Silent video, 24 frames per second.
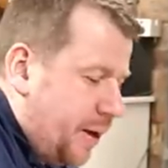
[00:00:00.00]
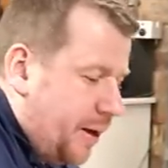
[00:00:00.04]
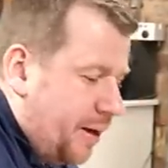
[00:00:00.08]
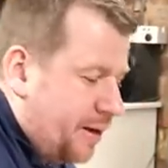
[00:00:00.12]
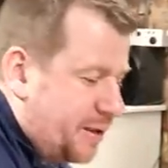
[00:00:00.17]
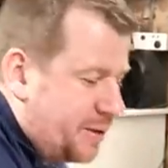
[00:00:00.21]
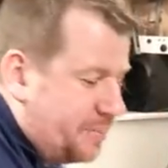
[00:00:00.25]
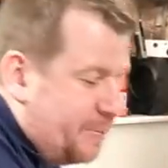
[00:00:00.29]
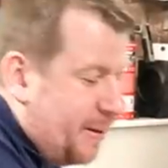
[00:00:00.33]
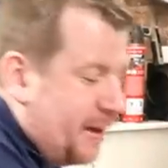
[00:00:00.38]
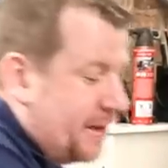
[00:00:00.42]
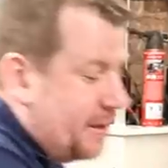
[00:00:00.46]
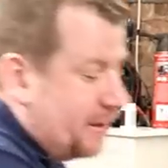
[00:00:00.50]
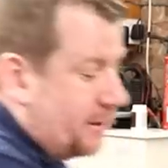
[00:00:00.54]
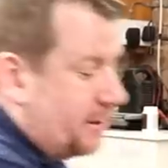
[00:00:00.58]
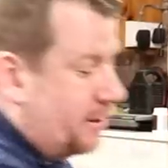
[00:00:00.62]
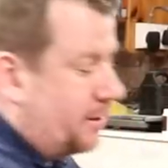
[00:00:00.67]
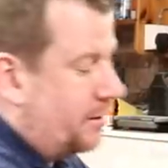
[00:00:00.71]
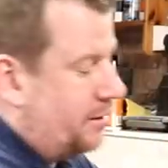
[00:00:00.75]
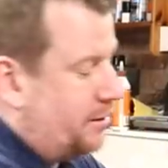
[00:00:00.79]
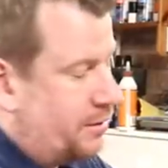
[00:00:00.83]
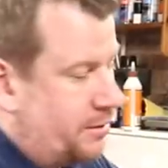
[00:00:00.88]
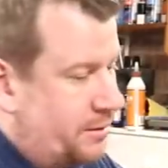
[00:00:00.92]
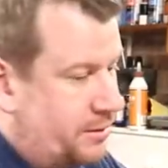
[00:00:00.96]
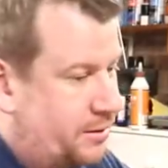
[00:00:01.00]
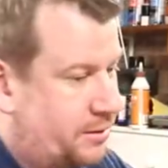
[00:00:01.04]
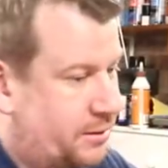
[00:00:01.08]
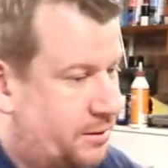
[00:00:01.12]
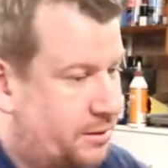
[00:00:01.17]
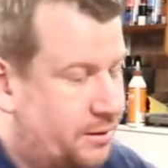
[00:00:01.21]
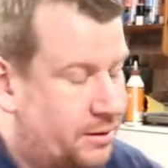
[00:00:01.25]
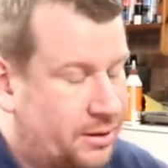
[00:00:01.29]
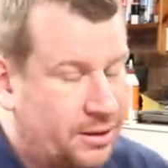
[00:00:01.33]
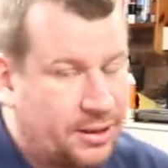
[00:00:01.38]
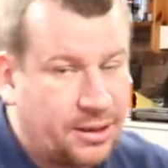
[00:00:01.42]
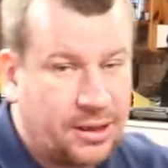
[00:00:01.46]
I spent
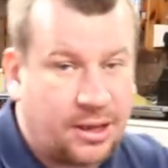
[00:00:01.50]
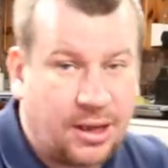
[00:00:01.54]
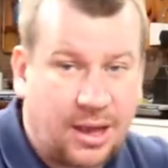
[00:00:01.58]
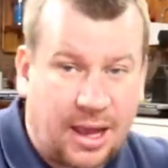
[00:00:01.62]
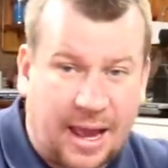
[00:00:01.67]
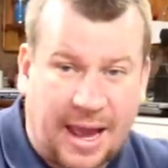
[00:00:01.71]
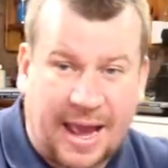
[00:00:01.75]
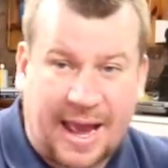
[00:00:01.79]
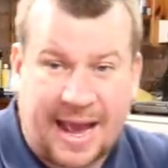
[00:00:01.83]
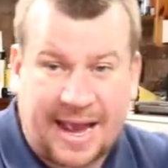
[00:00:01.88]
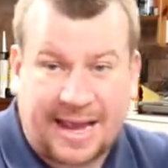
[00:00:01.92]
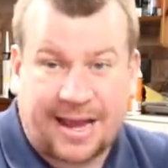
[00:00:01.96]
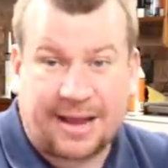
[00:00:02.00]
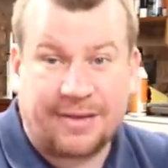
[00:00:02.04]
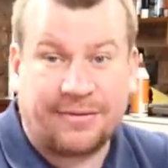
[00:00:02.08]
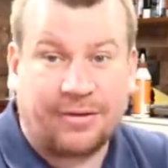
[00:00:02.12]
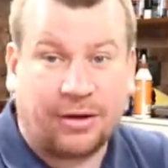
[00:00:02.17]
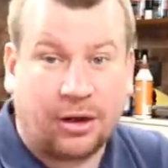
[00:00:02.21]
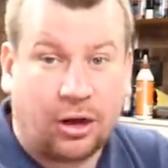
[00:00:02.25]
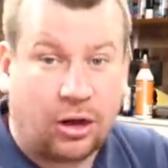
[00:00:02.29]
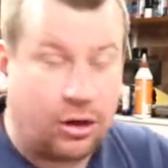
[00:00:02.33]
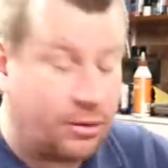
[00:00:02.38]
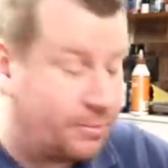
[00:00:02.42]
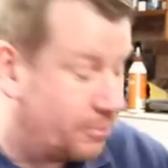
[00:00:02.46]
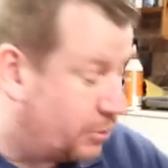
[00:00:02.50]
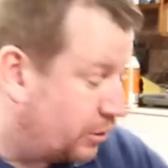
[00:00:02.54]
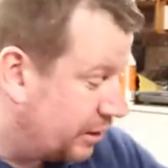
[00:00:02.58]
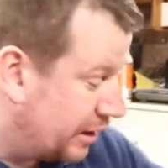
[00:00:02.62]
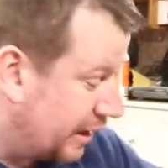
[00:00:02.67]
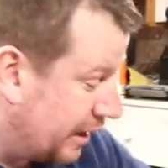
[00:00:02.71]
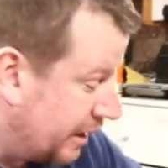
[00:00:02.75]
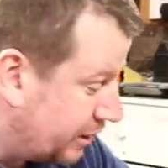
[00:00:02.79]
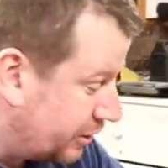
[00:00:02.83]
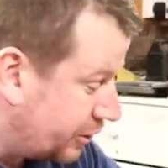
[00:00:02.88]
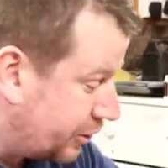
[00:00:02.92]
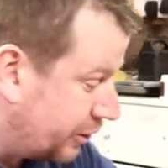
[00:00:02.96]
a heck of a lot of money,
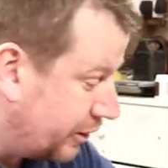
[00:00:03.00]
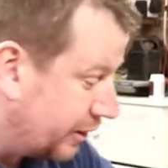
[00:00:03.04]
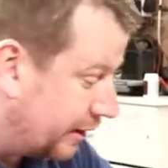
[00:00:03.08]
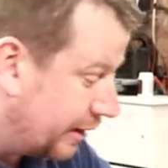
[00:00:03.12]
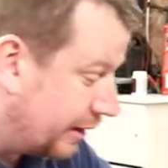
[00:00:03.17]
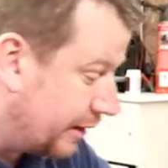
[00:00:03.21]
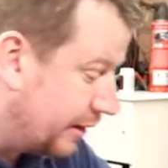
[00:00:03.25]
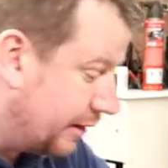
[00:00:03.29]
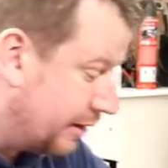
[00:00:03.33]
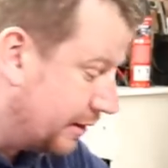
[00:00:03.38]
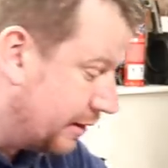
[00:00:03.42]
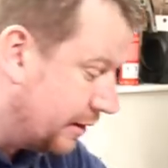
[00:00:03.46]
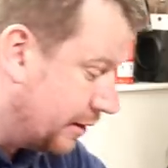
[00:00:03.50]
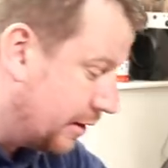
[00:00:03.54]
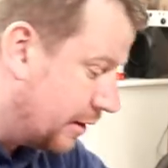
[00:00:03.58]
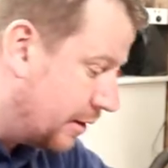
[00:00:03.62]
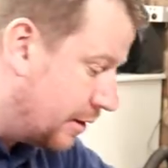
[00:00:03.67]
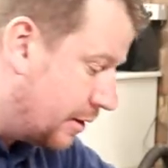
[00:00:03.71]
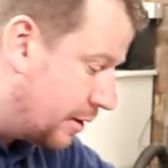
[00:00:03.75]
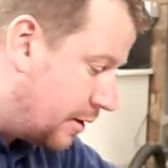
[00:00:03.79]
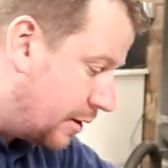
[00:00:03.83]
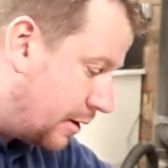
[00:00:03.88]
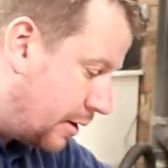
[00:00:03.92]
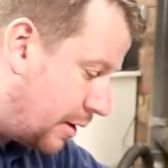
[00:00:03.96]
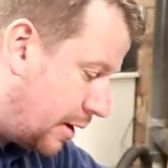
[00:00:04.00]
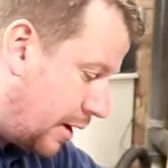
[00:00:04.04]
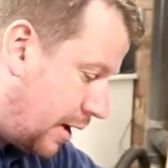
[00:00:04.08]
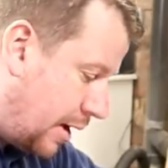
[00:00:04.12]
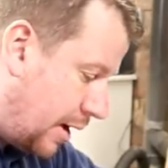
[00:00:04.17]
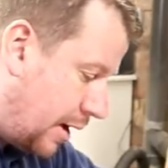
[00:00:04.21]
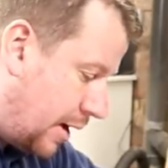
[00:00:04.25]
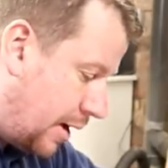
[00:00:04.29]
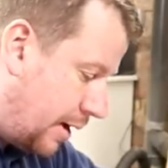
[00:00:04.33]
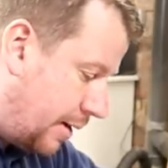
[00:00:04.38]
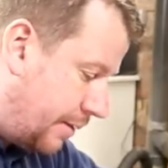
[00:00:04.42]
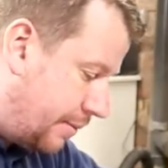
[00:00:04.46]
actually,
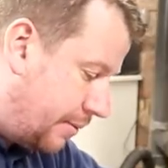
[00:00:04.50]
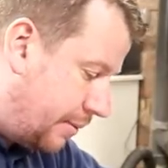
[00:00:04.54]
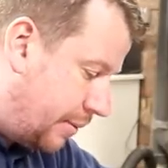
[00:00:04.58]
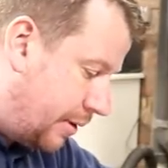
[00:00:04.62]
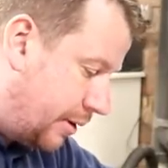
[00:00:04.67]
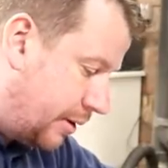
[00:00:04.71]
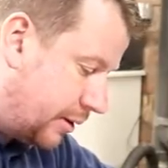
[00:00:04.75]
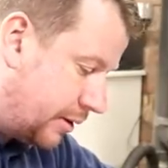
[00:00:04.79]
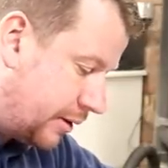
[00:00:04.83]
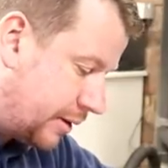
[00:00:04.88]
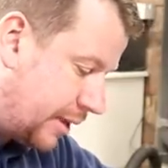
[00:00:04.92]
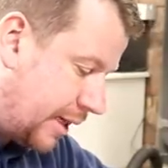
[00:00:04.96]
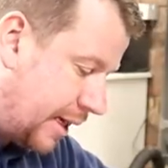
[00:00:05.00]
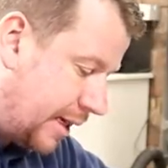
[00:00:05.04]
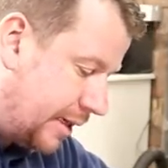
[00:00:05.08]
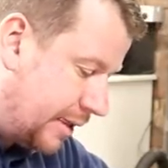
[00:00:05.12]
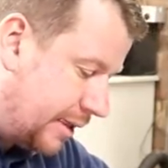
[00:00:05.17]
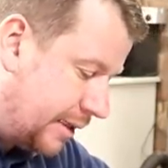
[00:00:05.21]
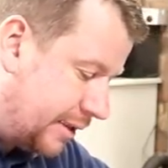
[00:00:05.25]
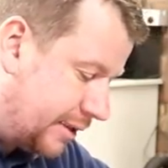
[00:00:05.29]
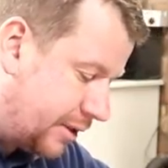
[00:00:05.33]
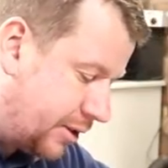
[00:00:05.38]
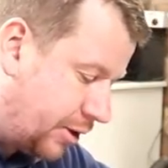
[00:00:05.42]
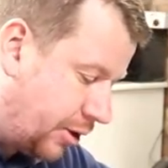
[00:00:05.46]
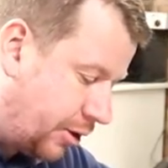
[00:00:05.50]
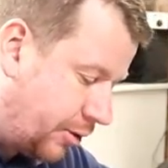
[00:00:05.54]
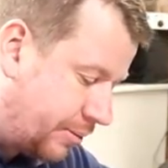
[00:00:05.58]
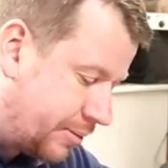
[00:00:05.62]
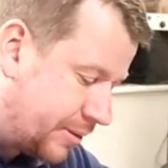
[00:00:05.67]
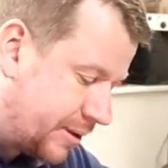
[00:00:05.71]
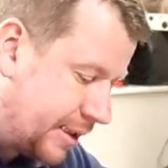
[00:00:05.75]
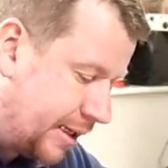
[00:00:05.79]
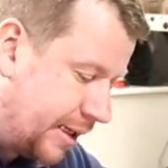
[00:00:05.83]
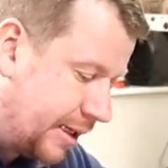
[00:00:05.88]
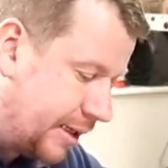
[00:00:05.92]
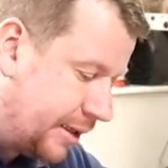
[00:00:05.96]
getting these
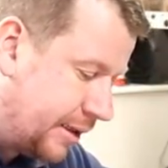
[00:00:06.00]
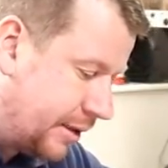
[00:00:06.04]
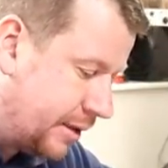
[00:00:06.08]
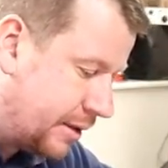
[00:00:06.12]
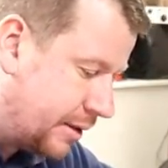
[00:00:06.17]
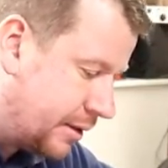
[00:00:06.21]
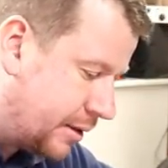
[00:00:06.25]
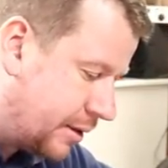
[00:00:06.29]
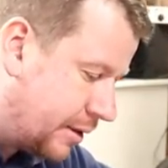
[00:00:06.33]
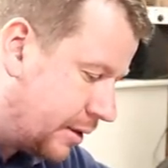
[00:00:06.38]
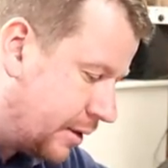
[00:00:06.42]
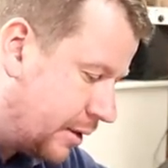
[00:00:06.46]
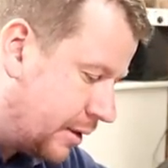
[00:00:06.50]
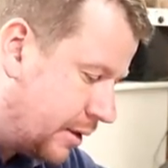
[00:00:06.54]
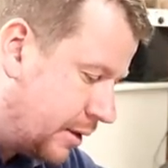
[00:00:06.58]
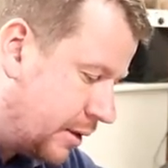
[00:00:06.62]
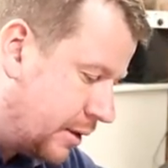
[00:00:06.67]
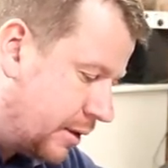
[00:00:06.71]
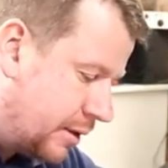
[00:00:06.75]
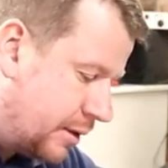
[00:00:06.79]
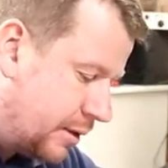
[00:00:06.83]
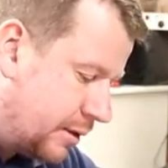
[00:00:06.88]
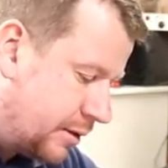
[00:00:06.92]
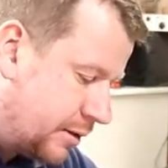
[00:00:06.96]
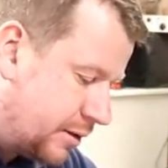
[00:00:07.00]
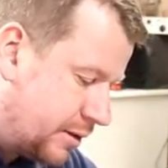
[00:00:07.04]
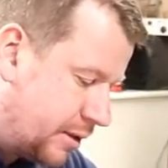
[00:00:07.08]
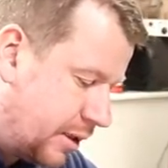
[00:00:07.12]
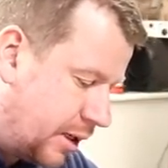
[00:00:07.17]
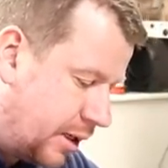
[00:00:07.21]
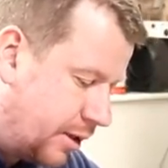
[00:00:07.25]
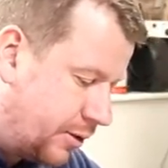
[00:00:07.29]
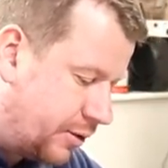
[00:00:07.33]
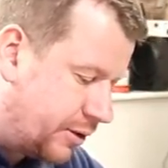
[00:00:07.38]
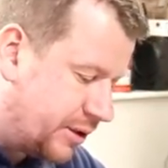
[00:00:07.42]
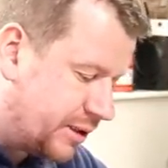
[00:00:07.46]
hops in.
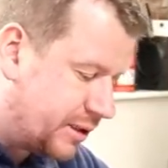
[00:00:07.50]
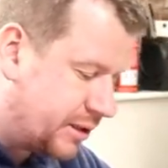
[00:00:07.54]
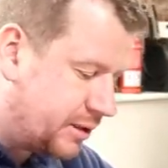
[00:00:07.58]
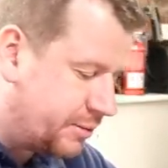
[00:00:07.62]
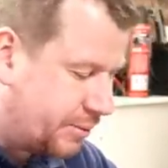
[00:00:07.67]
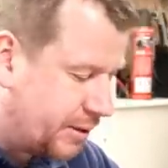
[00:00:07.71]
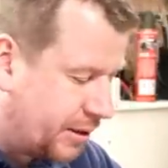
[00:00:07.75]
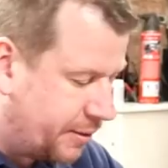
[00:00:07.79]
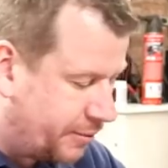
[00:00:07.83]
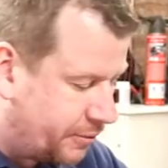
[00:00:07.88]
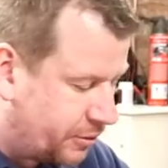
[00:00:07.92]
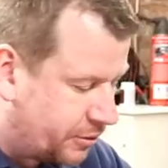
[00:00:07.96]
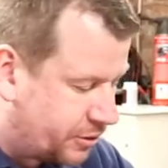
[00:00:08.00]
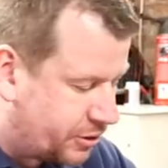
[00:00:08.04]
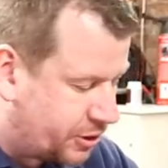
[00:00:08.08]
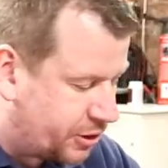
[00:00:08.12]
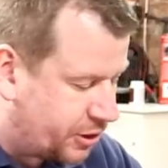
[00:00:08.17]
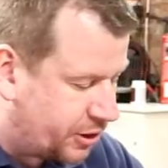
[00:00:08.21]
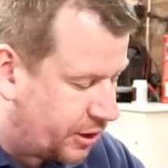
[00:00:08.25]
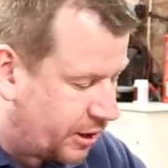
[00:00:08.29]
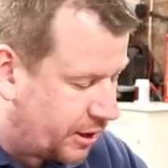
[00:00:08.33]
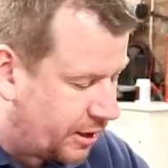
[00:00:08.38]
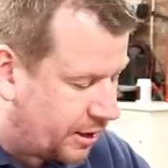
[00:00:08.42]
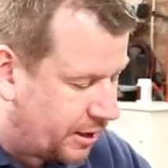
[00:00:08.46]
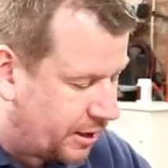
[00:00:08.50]
So this is pretty much